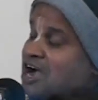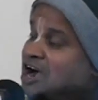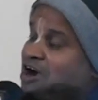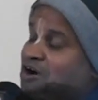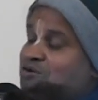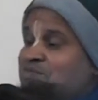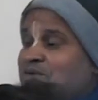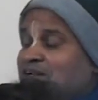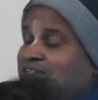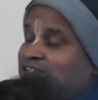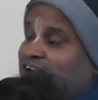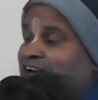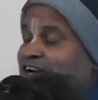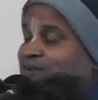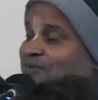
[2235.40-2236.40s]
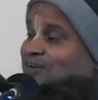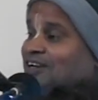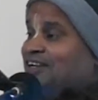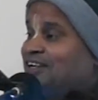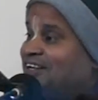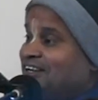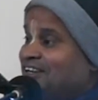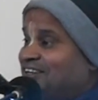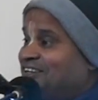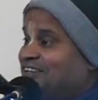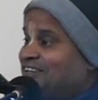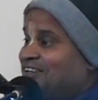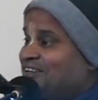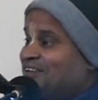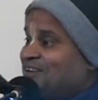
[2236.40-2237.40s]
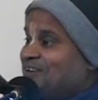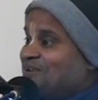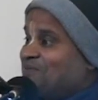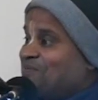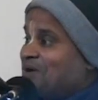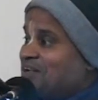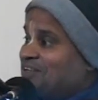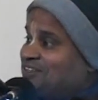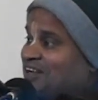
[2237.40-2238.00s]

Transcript: how my child will eat. My